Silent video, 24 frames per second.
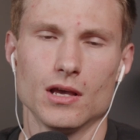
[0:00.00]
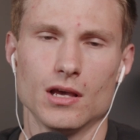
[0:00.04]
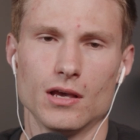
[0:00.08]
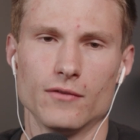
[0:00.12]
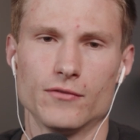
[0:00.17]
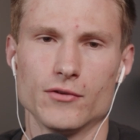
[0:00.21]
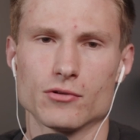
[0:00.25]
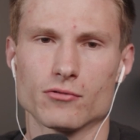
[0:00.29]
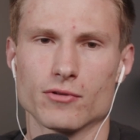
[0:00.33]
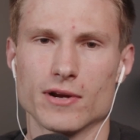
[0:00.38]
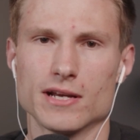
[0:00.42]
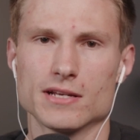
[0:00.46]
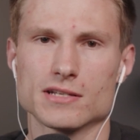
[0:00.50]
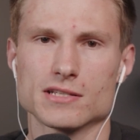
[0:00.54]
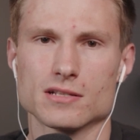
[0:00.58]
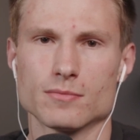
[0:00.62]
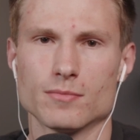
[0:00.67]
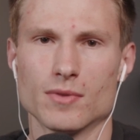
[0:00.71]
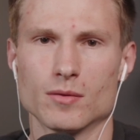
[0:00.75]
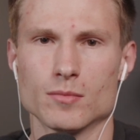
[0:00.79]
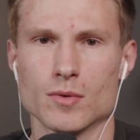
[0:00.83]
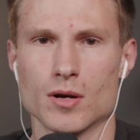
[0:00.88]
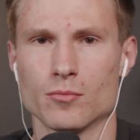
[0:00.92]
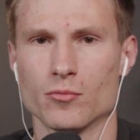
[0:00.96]
If you raise the
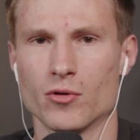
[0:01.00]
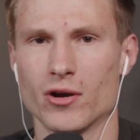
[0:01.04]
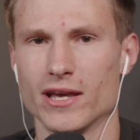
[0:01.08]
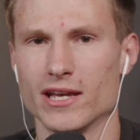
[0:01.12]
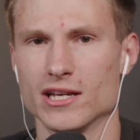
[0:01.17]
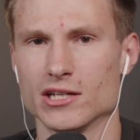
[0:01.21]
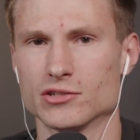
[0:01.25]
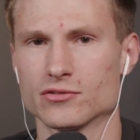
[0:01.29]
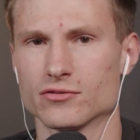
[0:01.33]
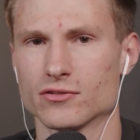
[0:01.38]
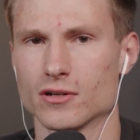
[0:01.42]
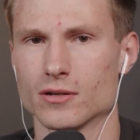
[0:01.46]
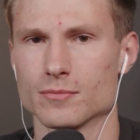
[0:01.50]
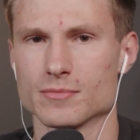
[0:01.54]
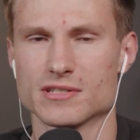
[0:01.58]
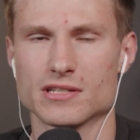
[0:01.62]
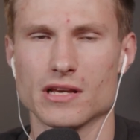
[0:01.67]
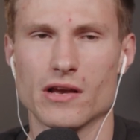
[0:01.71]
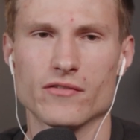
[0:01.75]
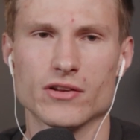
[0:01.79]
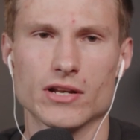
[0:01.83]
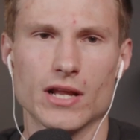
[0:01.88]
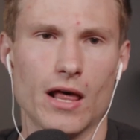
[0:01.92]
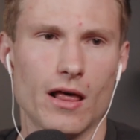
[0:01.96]
minimum wage from
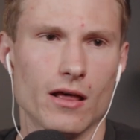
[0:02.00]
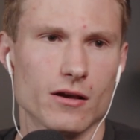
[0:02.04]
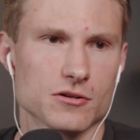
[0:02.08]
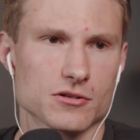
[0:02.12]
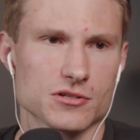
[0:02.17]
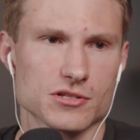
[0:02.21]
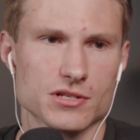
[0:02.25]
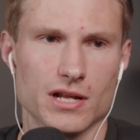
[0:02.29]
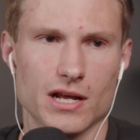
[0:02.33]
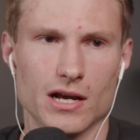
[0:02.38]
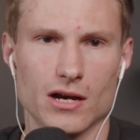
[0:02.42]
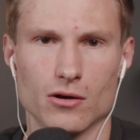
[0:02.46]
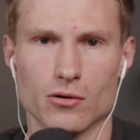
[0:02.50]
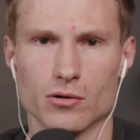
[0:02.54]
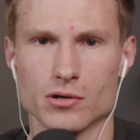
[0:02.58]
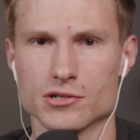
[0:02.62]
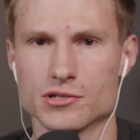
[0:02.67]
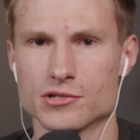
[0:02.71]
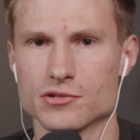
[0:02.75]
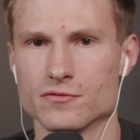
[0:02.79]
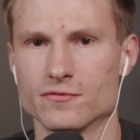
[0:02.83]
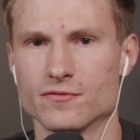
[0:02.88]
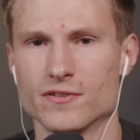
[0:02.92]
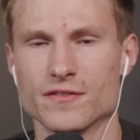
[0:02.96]
$7 an hour
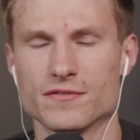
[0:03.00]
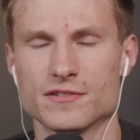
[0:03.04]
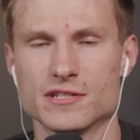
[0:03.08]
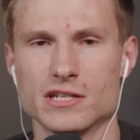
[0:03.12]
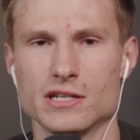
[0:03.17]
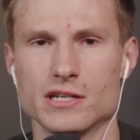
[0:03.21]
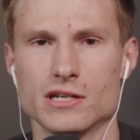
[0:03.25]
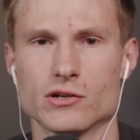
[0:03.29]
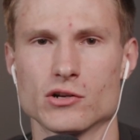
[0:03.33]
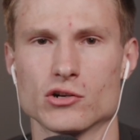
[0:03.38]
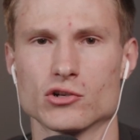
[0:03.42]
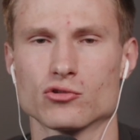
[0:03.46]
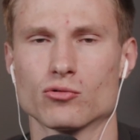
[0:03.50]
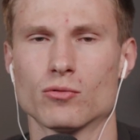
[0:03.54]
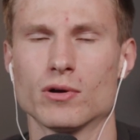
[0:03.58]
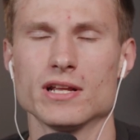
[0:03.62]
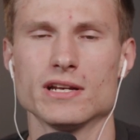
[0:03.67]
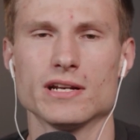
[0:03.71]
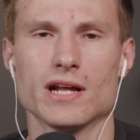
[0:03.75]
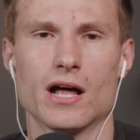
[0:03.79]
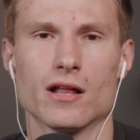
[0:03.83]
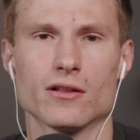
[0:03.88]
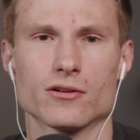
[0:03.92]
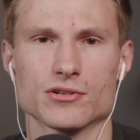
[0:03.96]
to $15 or
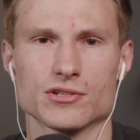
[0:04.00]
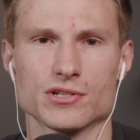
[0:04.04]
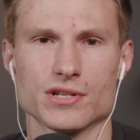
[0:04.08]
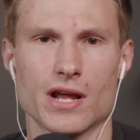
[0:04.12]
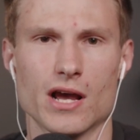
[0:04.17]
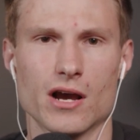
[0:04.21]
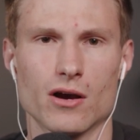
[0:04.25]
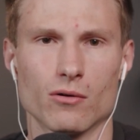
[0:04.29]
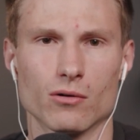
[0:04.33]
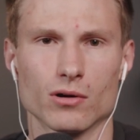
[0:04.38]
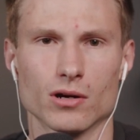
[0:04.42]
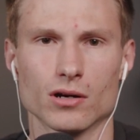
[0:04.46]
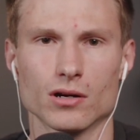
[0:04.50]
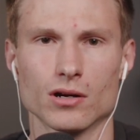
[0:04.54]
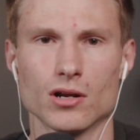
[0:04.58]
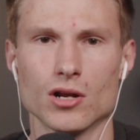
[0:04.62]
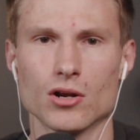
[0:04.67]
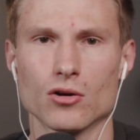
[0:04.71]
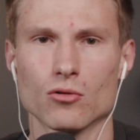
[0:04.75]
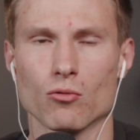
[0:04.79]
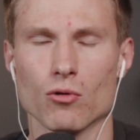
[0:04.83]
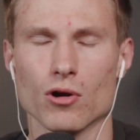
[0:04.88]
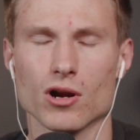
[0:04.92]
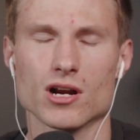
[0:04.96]
$20 an hour,
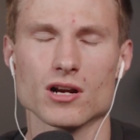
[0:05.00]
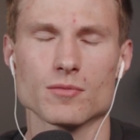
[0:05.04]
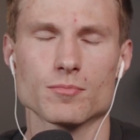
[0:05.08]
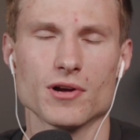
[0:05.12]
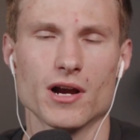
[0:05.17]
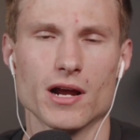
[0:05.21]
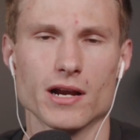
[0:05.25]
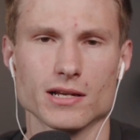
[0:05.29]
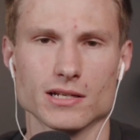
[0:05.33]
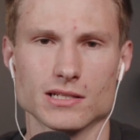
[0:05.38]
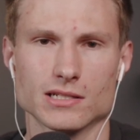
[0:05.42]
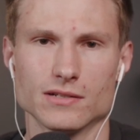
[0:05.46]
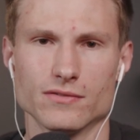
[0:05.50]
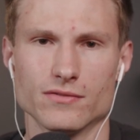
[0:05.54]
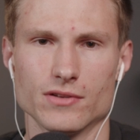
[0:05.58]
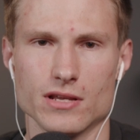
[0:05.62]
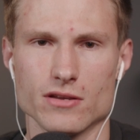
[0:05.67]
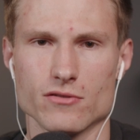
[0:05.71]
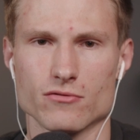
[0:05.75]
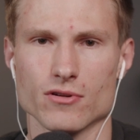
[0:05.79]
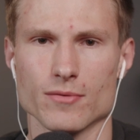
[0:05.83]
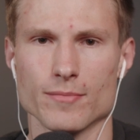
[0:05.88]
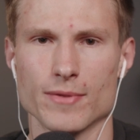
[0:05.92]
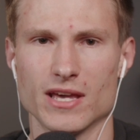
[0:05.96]
worker
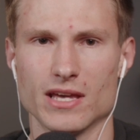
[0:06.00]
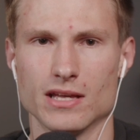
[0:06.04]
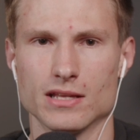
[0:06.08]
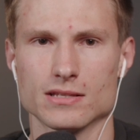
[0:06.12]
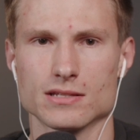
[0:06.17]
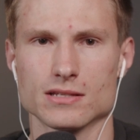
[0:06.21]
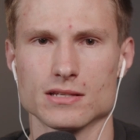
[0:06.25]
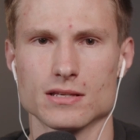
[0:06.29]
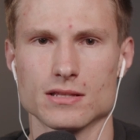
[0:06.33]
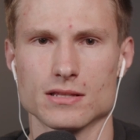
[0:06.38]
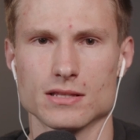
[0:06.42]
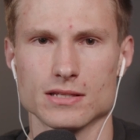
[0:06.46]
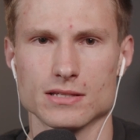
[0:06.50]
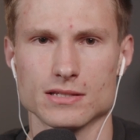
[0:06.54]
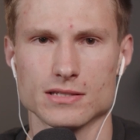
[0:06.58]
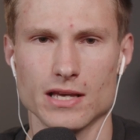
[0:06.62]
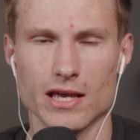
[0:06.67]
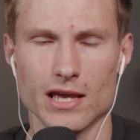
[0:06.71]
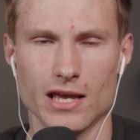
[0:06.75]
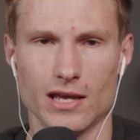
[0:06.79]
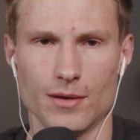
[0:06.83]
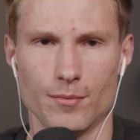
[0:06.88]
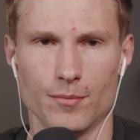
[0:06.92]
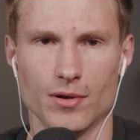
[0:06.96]
productivity remains the
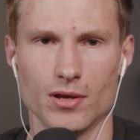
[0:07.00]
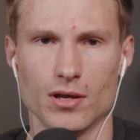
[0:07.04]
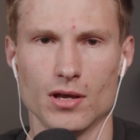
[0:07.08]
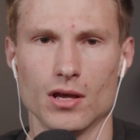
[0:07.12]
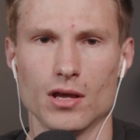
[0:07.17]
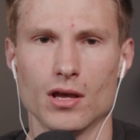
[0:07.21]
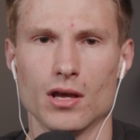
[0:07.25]
same.